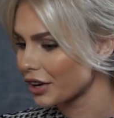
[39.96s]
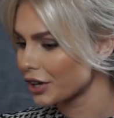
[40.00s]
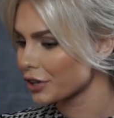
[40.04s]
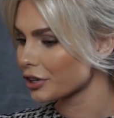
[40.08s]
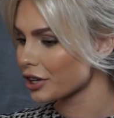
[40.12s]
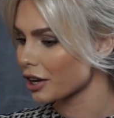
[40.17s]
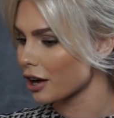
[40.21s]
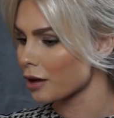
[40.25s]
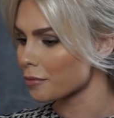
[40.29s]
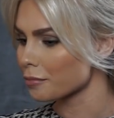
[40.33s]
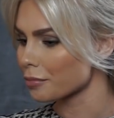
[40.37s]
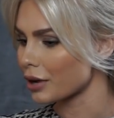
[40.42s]

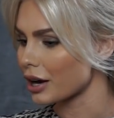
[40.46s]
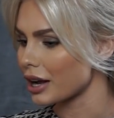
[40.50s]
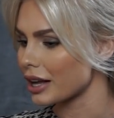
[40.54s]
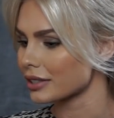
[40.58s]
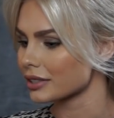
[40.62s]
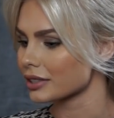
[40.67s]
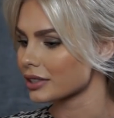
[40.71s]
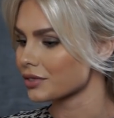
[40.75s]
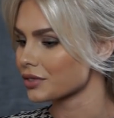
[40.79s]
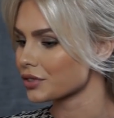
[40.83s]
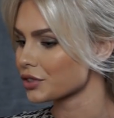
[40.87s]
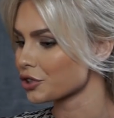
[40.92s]
very
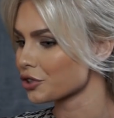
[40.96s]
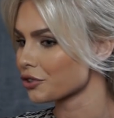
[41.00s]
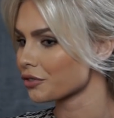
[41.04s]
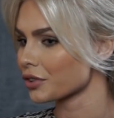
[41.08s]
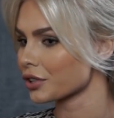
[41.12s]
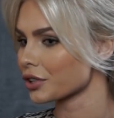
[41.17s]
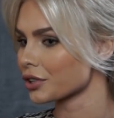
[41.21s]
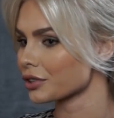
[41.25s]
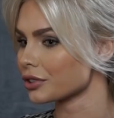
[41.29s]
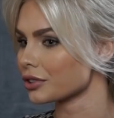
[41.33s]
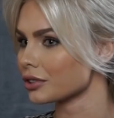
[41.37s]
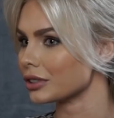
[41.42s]
comprehensive
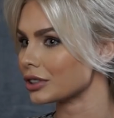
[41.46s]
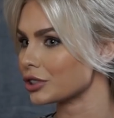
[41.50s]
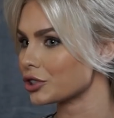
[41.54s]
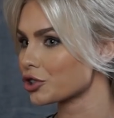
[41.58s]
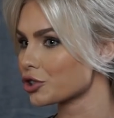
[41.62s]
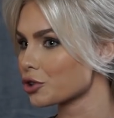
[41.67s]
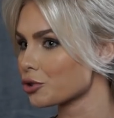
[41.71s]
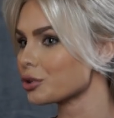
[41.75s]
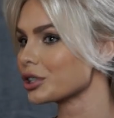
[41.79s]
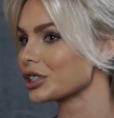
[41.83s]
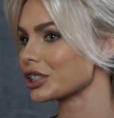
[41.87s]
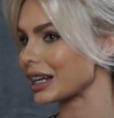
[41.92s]
survey on
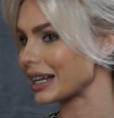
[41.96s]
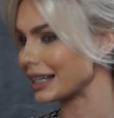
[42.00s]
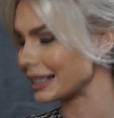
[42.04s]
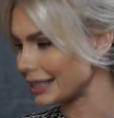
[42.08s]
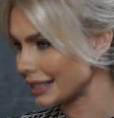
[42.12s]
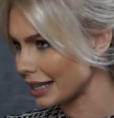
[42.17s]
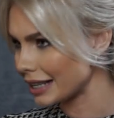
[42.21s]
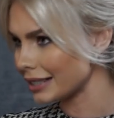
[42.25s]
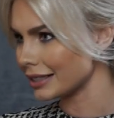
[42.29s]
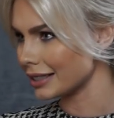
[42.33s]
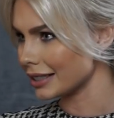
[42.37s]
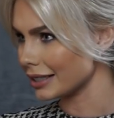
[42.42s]
Jewish
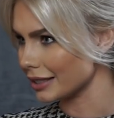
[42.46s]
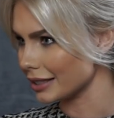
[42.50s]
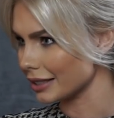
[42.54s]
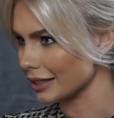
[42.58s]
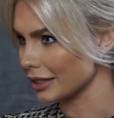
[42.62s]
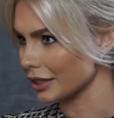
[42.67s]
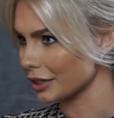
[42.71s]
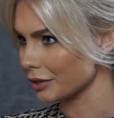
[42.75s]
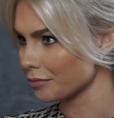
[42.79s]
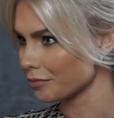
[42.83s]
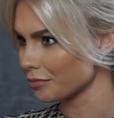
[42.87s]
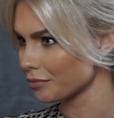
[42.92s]

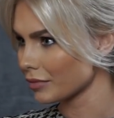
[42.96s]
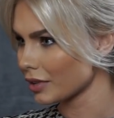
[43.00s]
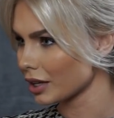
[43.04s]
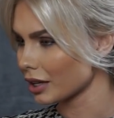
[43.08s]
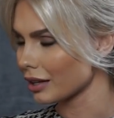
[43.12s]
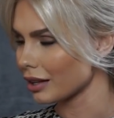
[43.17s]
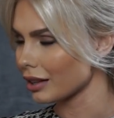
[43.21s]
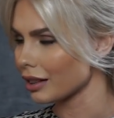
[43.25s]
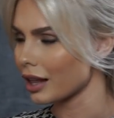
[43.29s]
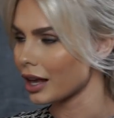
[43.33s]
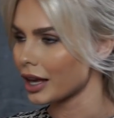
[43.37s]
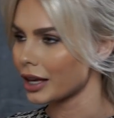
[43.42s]
identity
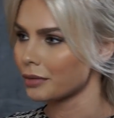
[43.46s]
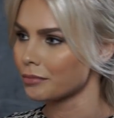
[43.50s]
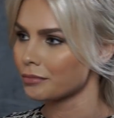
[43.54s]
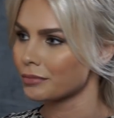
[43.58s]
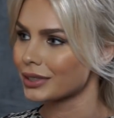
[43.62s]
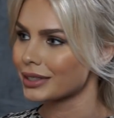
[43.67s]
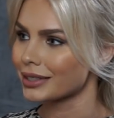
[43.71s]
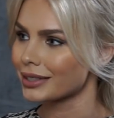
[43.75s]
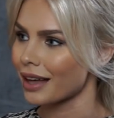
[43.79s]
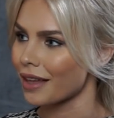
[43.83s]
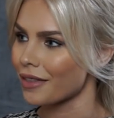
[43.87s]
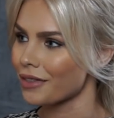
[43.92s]

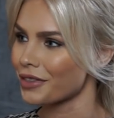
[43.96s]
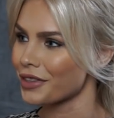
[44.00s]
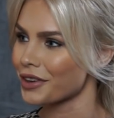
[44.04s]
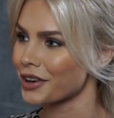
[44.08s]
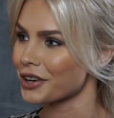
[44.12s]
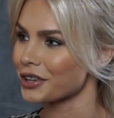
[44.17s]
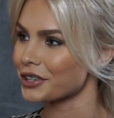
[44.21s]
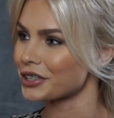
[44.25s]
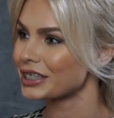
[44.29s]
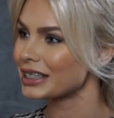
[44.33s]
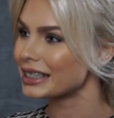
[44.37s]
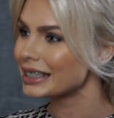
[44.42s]
claims that
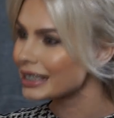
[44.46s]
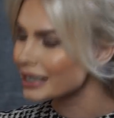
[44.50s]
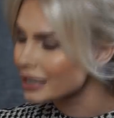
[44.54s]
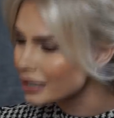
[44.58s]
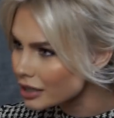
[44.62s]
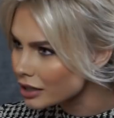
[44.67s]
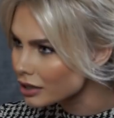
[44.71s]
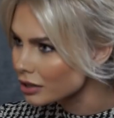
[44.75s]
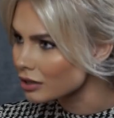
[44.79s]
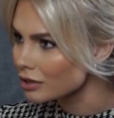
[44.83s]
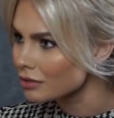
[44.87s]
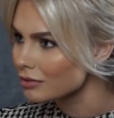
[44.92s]
there are
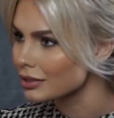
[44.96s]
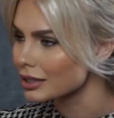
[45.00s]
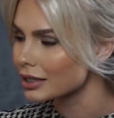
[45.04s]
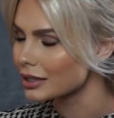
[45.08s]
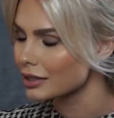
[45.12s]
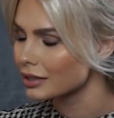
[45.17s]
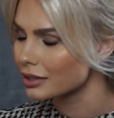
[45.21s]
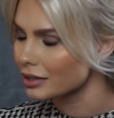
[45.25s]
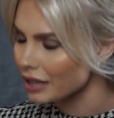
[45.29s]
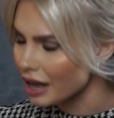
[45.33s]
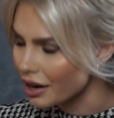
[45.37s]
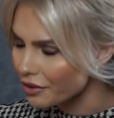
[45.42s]
still
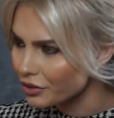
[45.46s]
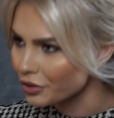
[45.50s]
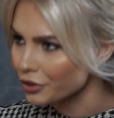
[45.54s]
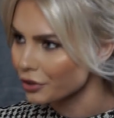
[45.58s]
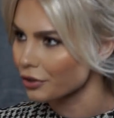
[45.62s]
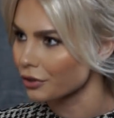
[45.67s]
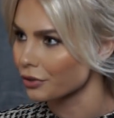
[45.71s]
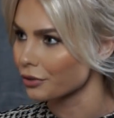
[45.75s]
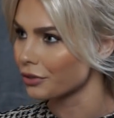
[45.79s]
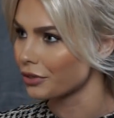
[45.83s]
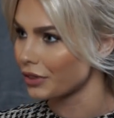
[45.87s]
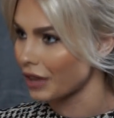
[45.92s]

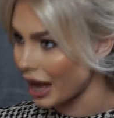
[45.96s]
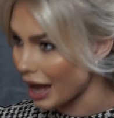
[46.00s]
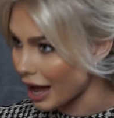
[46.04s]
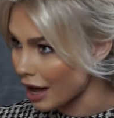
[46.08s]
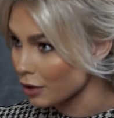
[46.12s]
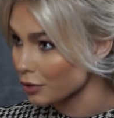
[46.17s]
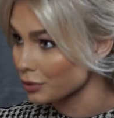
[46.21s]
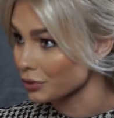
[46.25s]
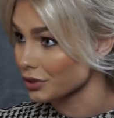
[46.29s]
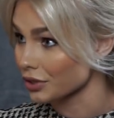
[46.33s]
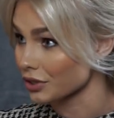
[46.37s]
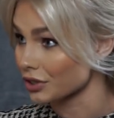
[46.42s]
several
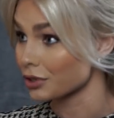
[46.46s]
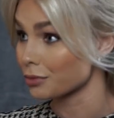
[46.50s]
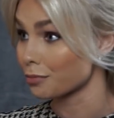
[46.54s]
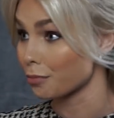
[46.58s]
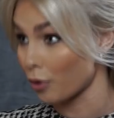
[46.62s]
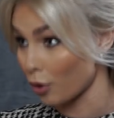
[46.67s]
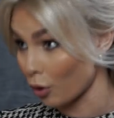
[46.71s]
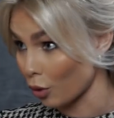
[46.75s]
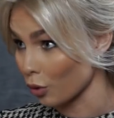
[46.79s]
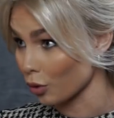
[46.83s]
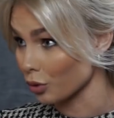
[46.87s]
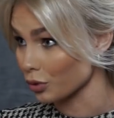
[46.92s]
thousands
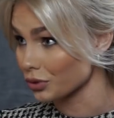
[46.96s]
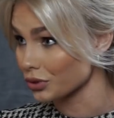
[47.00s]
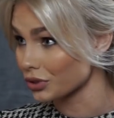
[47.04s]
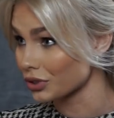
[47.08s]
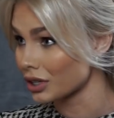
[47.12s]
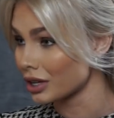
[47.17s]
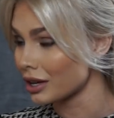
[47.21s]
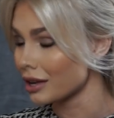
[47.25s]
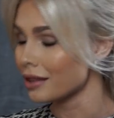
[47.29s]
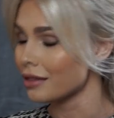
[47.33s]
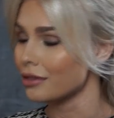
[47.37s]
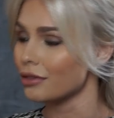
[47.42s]

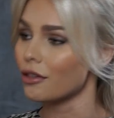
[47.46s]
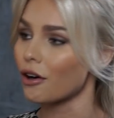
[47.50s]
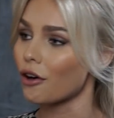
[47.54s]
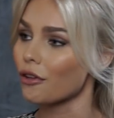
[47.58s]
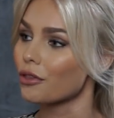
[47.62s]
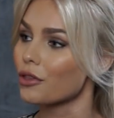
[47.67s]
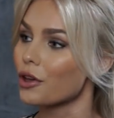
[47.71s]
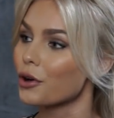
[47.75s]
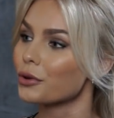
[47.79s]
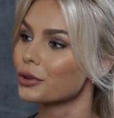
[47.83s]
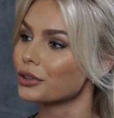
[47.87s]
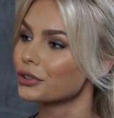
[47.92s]
Poles
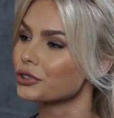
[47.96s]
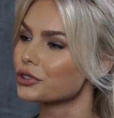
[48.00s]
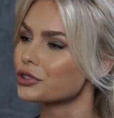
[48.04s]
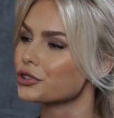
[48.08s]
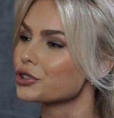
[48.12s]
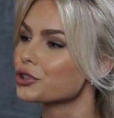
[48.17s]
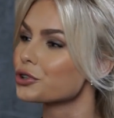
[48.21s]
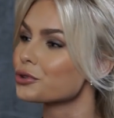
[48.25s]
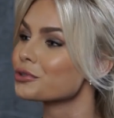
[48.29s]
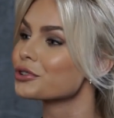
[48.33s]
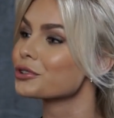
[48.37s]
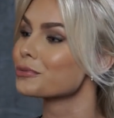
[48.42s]
not knowing their
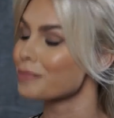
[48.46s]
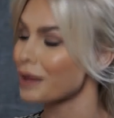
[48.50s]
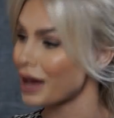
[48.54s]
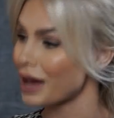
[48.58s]
Jewish